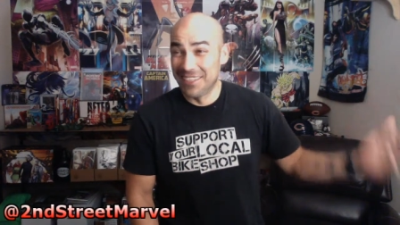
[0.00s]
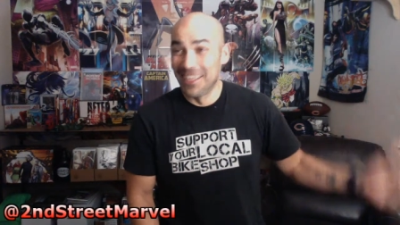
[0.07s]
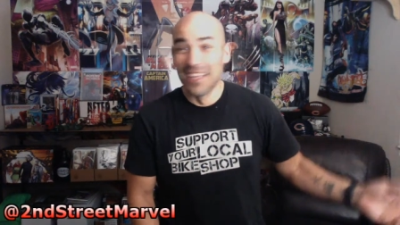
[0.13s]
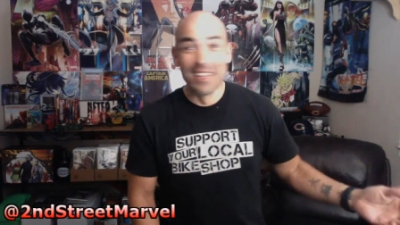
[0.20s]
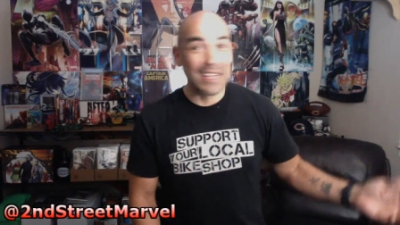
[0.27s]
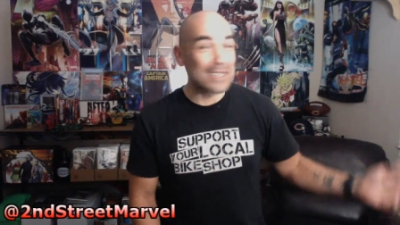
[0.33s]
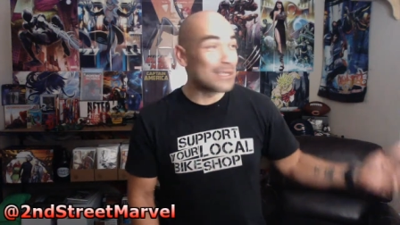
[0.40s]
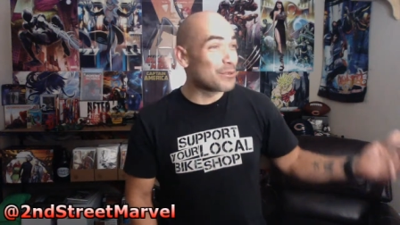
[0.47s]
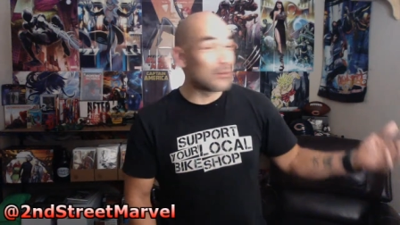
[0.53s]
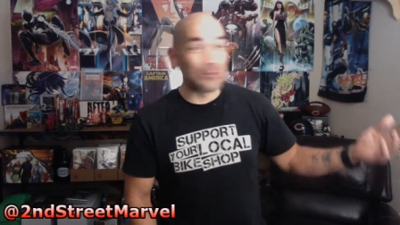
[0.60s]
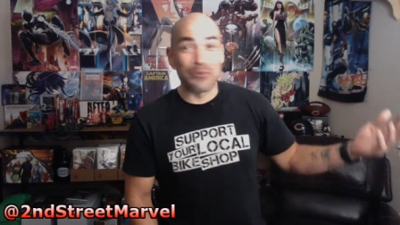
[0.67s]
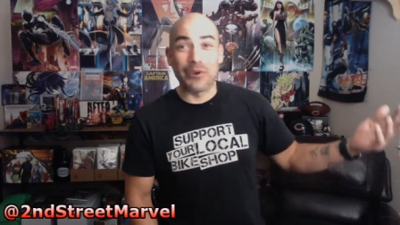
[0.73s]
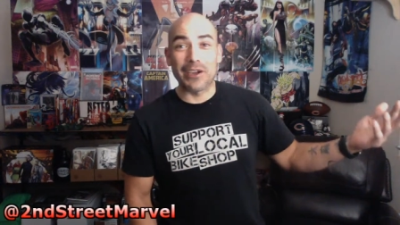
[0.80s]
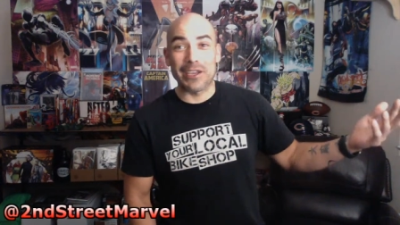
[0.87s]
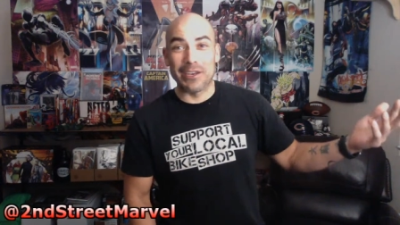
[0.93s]
Like, this is
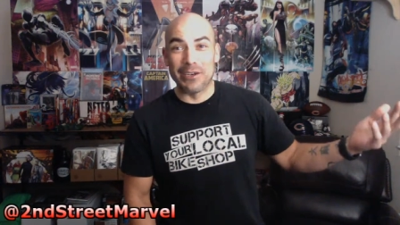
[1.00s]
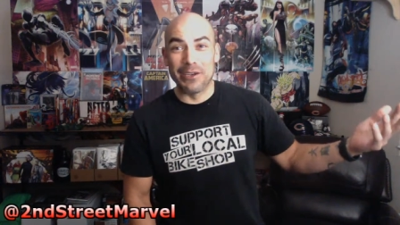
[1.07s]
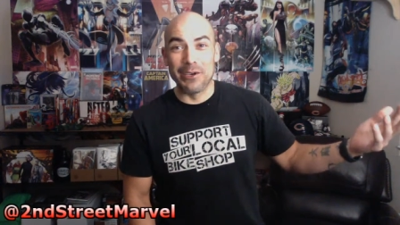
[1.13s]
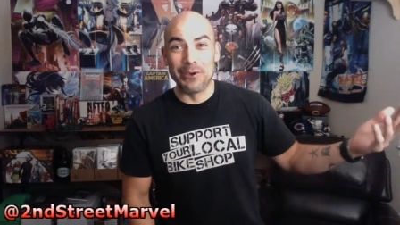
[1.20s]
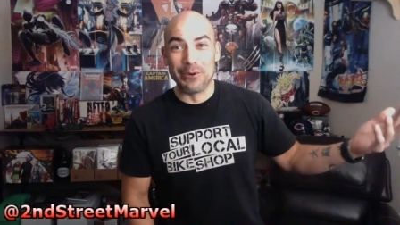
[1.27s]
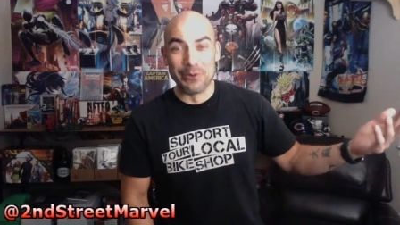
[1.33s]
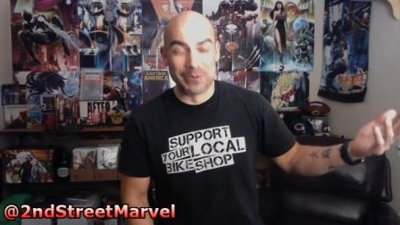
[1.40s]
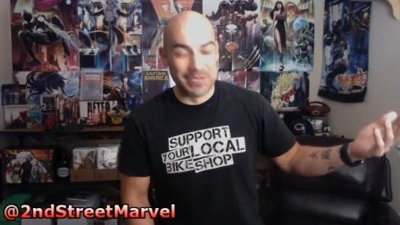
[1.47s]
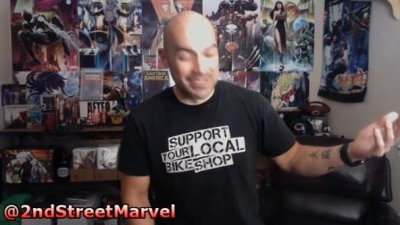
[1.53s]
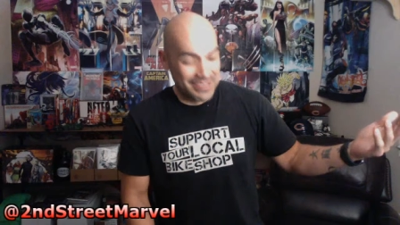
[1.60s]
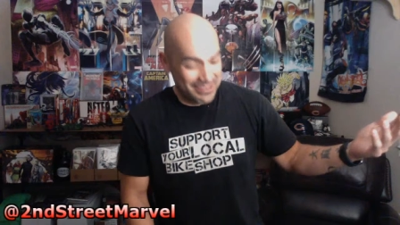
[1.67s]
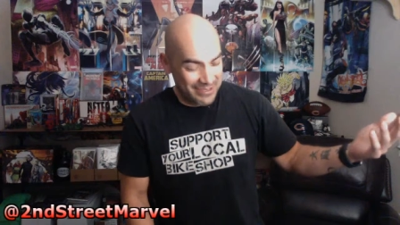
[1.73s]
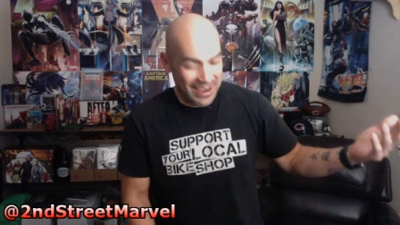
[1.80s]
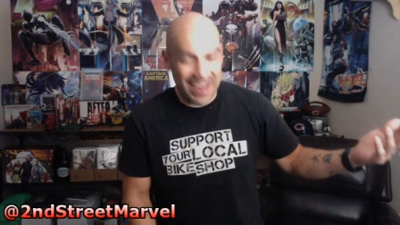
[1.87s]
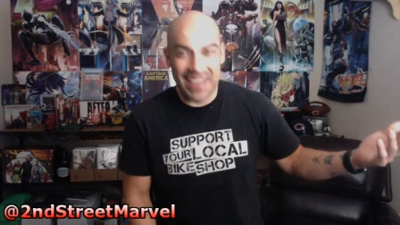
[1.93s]
fucking news,
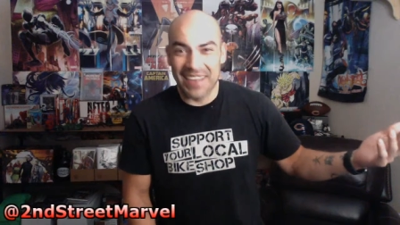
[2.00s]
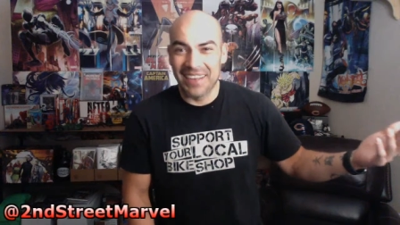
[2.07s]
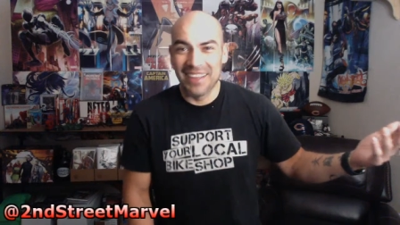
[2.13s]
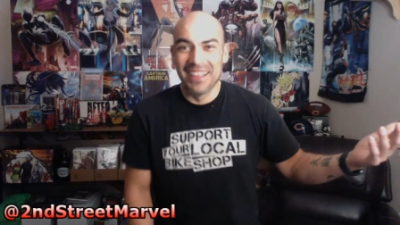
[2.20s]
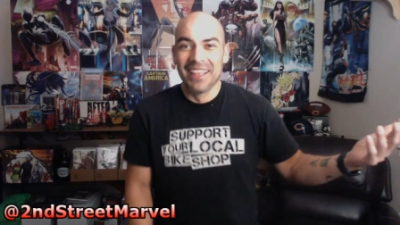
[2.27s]
right?